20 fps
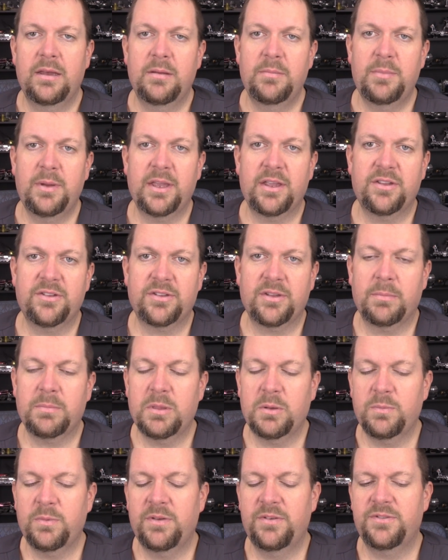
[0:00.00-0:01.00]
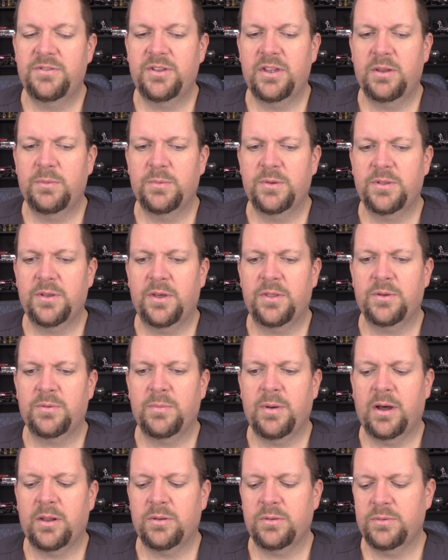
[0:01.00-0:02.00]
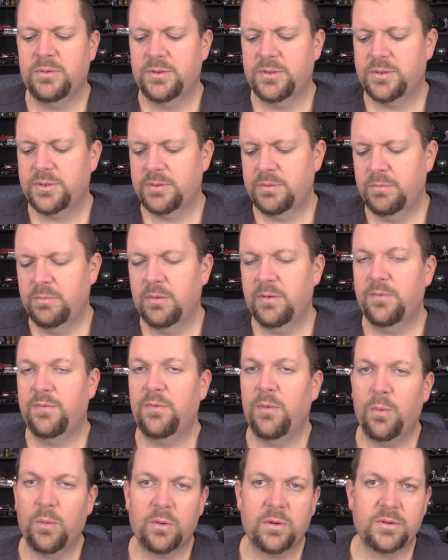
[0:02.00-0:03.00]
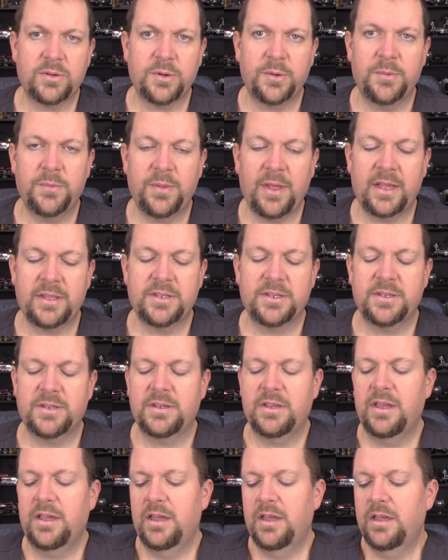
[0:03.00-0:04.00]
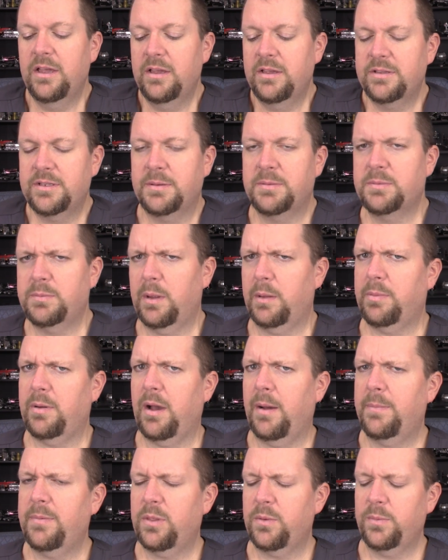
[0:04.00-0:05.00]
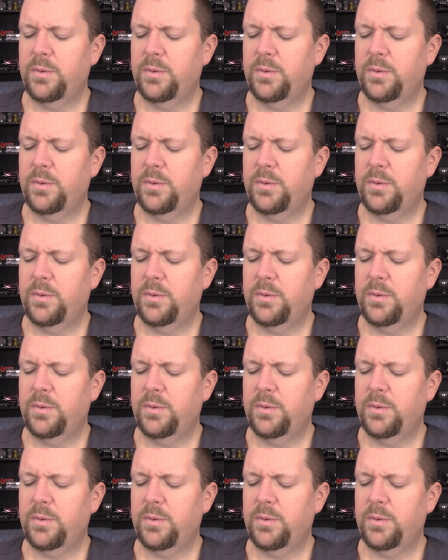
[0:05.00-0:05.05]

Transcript: Pig is something we've seen with other models before, so that's seems to be a popular